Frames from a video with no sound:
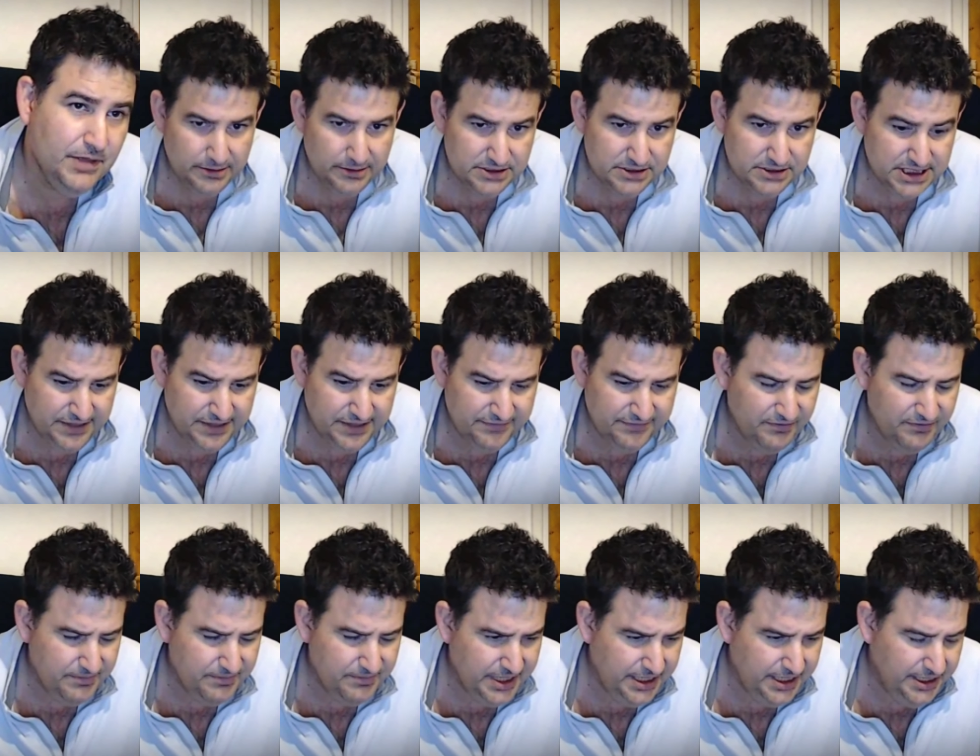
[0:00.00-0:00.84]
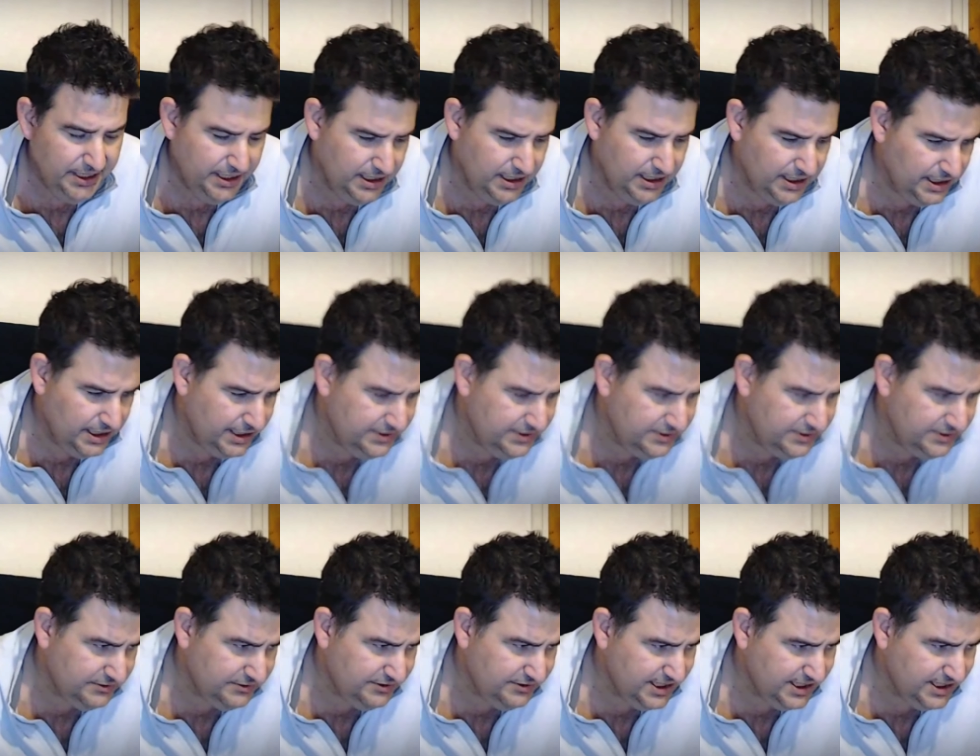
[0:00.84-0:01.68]
There was another meaning
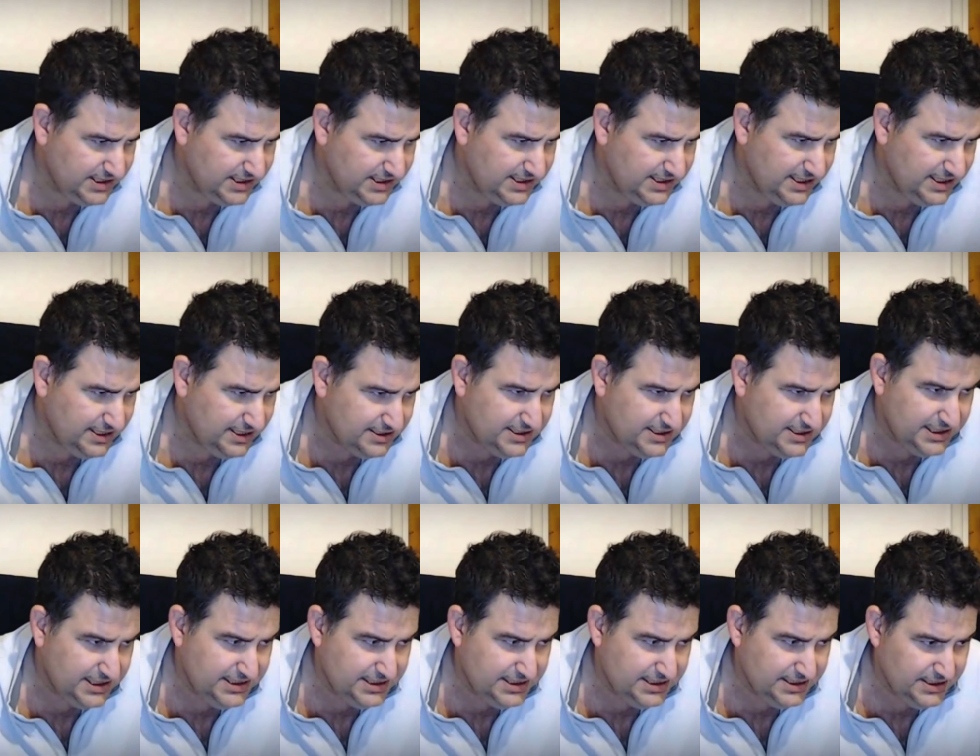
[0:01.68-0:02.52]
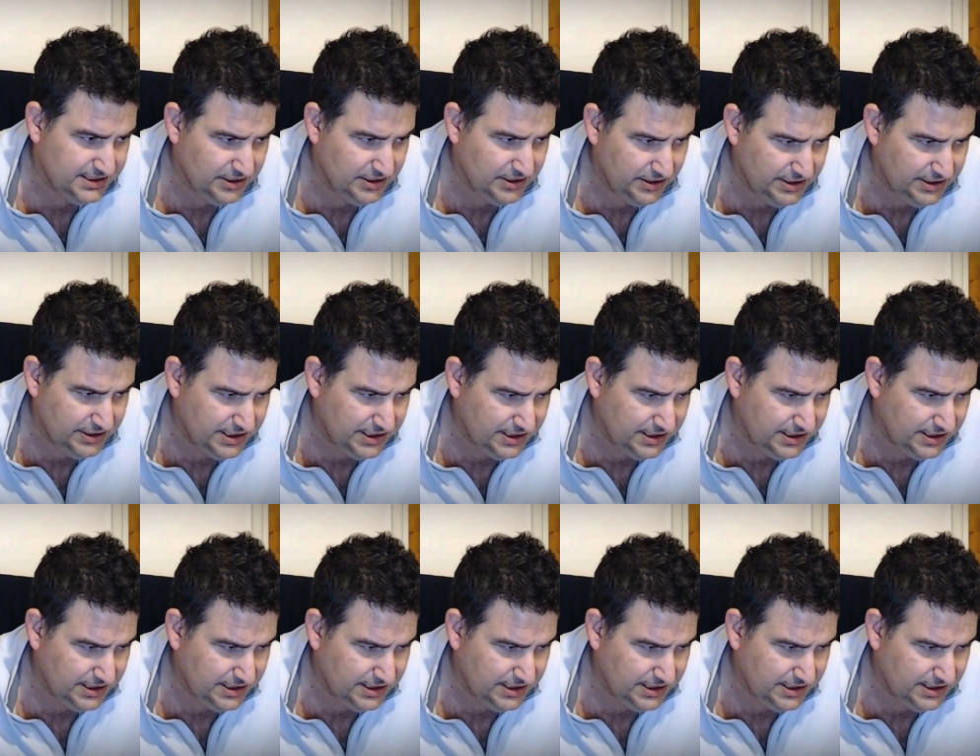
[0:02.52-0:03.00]
later in the sixties and